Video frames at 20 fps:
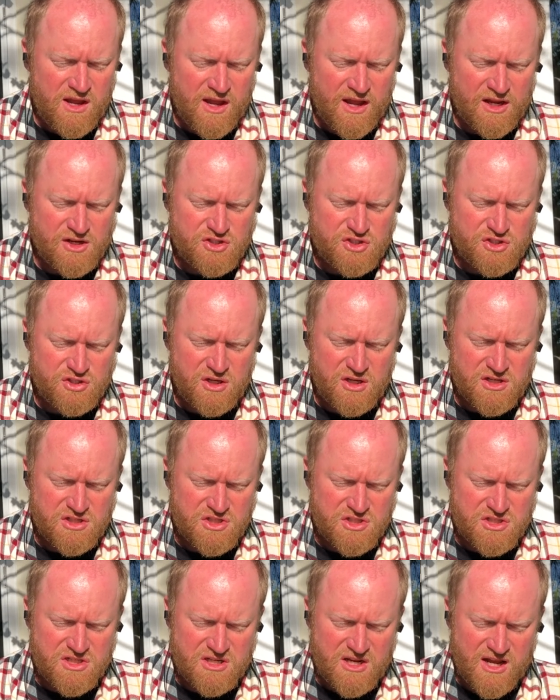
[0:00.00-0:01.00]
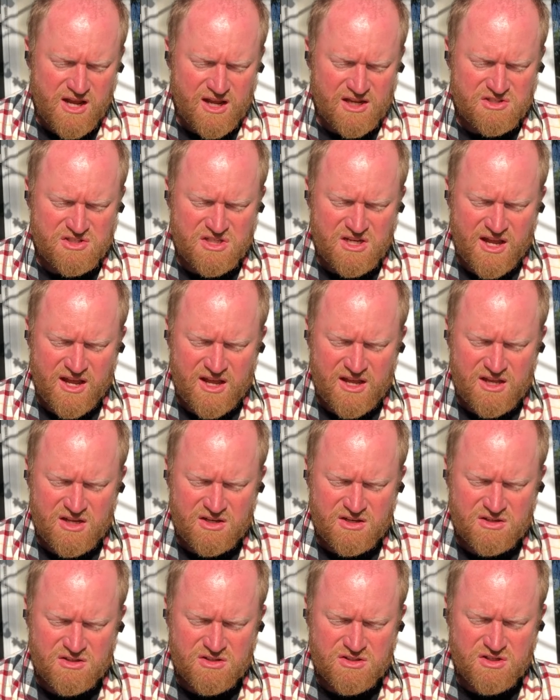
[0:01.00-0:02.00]
And just as the
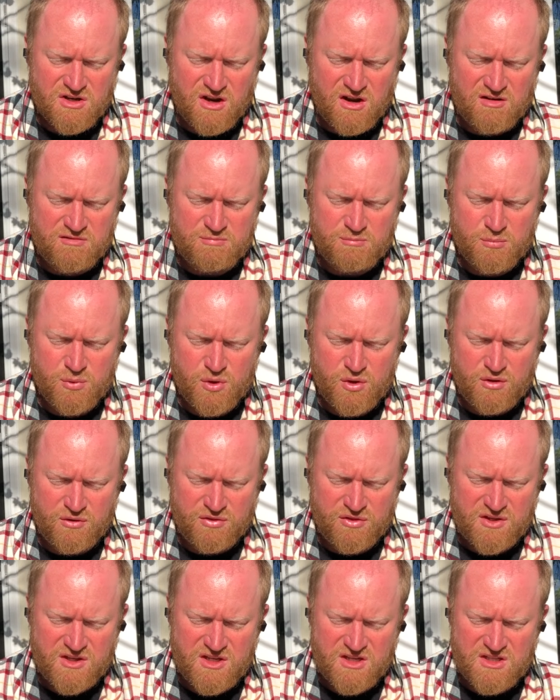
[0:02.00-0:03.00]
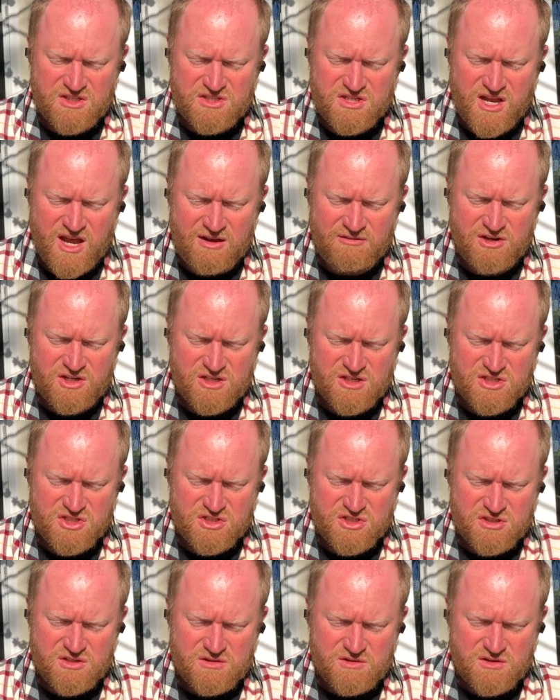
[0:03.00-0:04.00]
end of mirth is
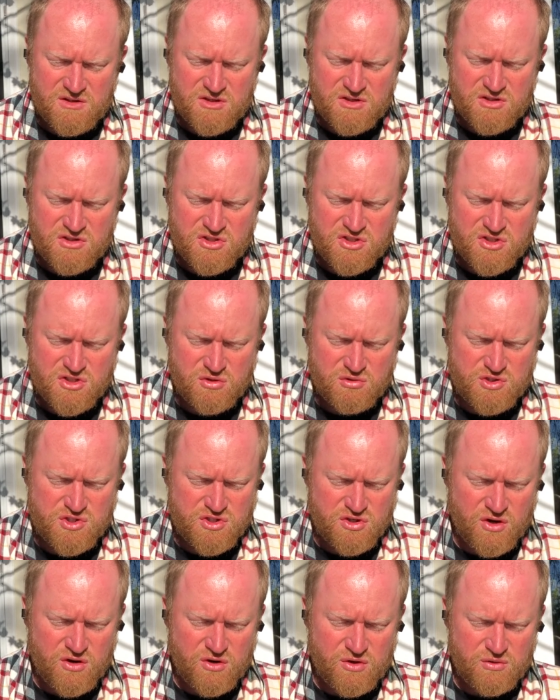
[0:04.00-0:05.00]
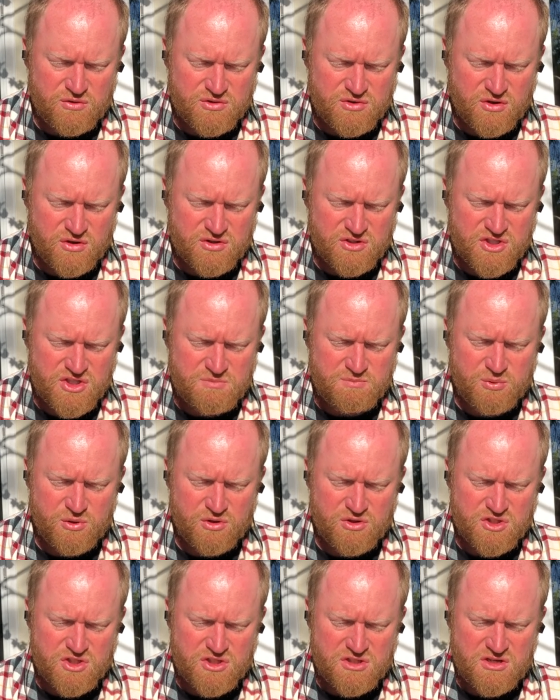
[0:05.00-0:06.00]
heaviness, so sorrows are
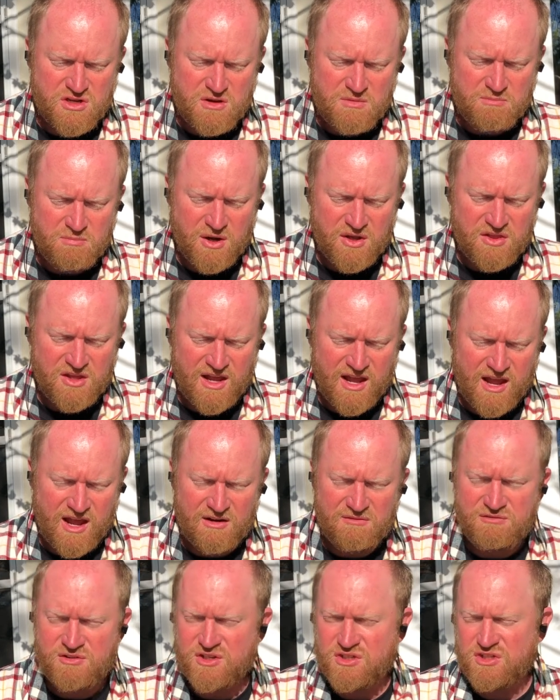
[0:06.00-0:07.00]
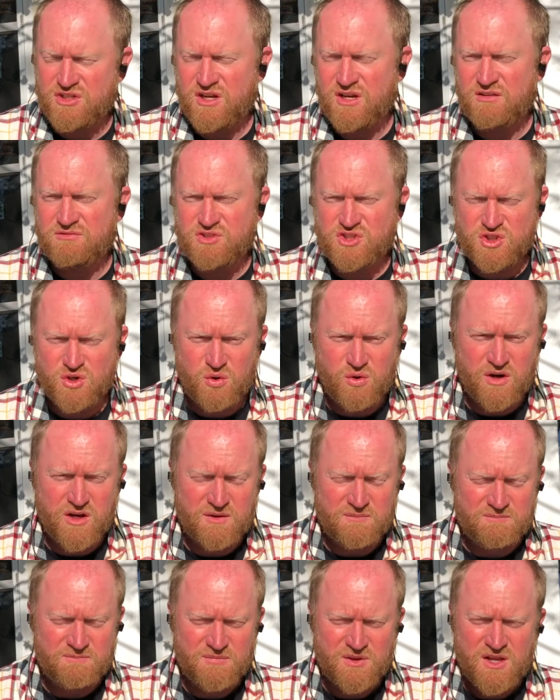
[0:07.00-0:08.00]
dispersed by the advent of joy.
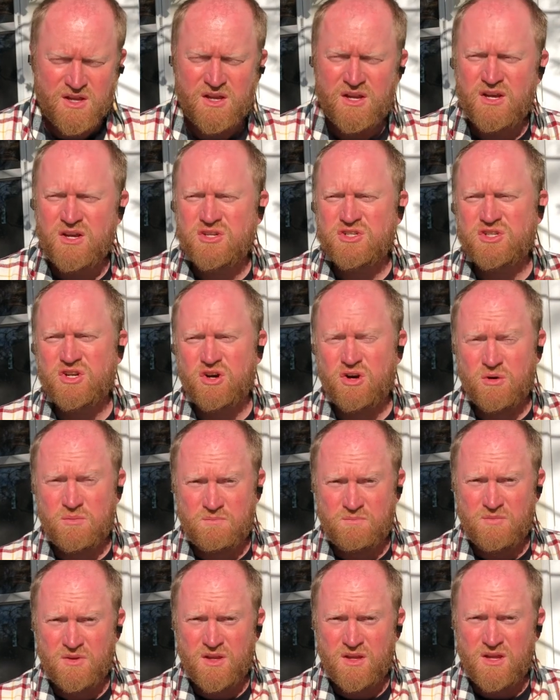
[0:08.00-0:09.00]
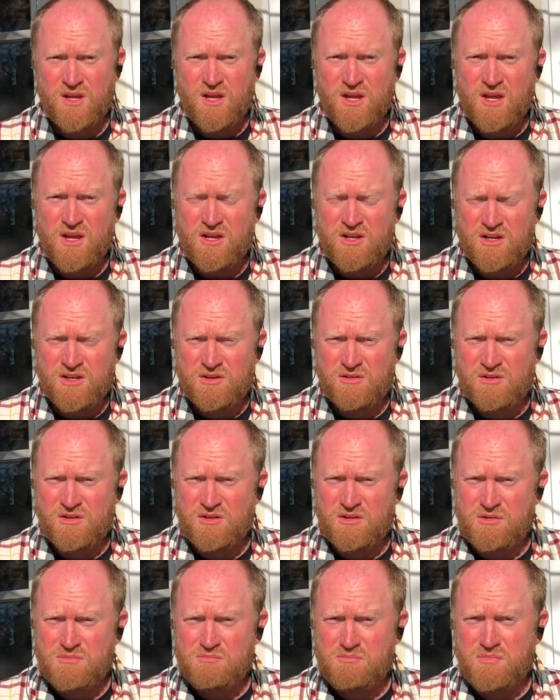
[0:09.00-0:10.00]
So,
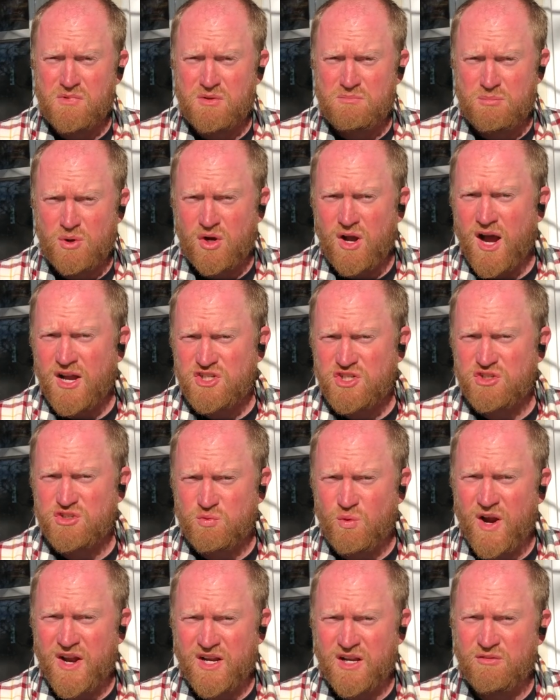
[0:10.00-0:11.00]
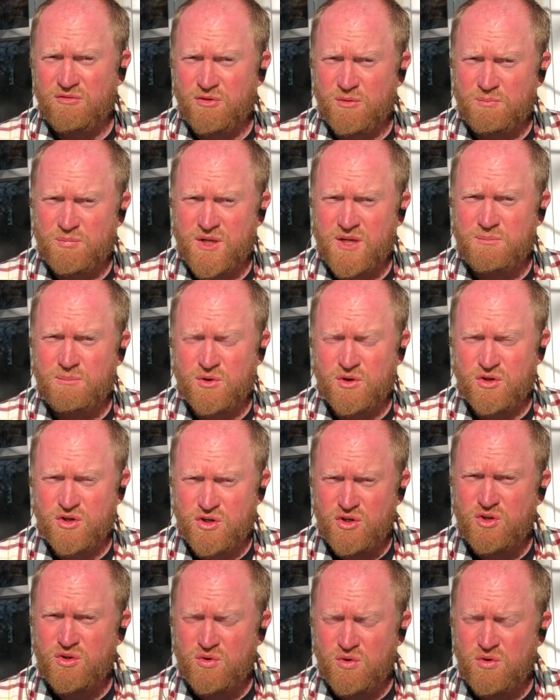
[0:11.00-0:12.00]
Boccaccio's writing for people
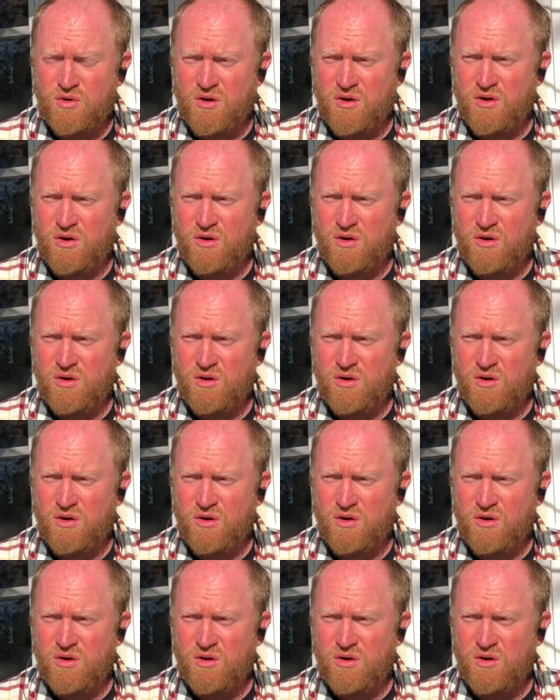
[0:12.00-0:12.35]
who